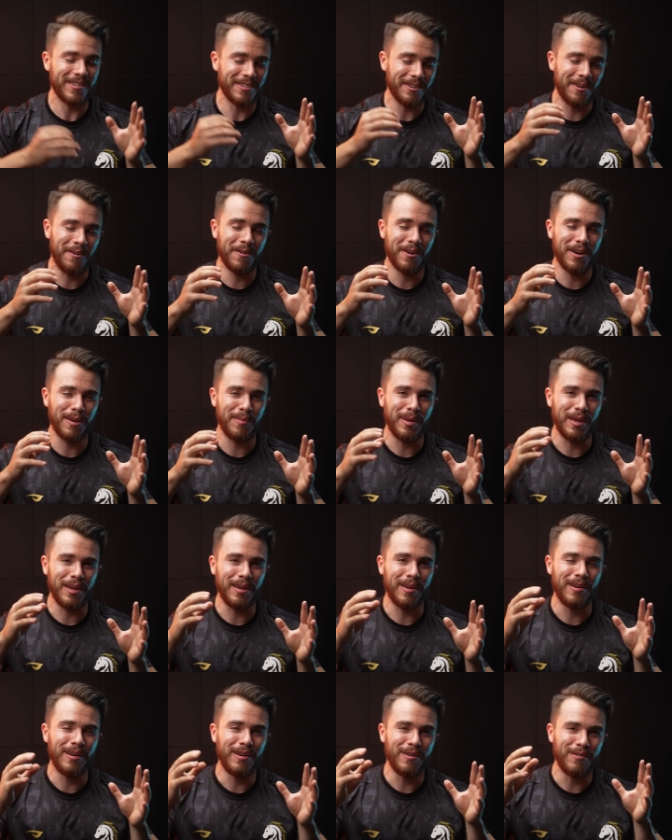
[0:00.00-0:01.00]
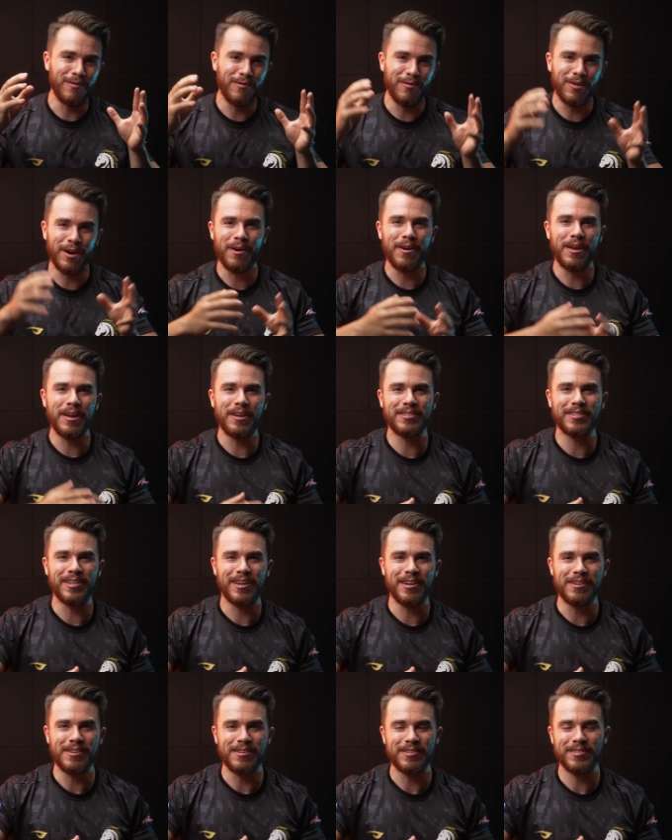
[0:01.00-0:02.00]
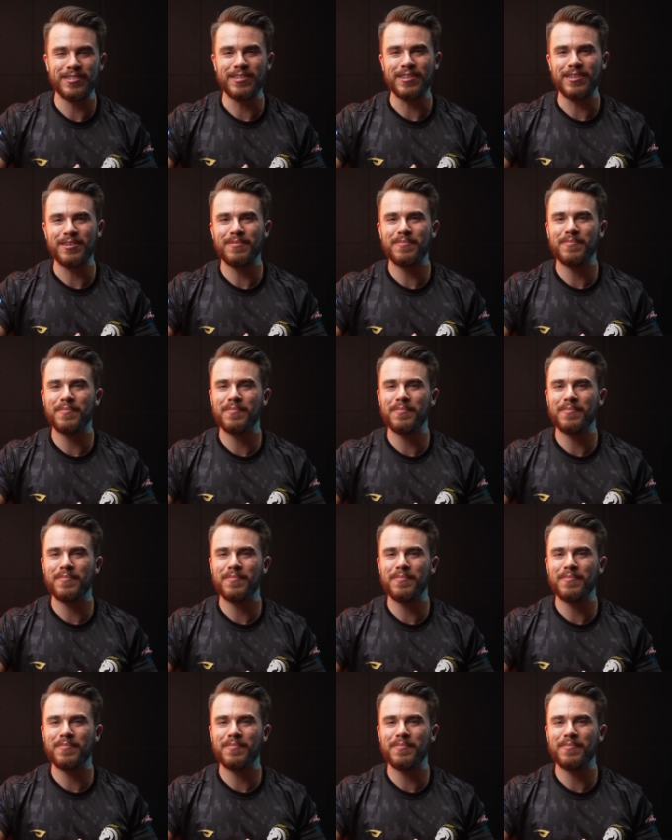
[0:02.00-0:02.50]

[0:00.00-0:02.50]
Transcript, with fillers: It's all going to be very exciting to see.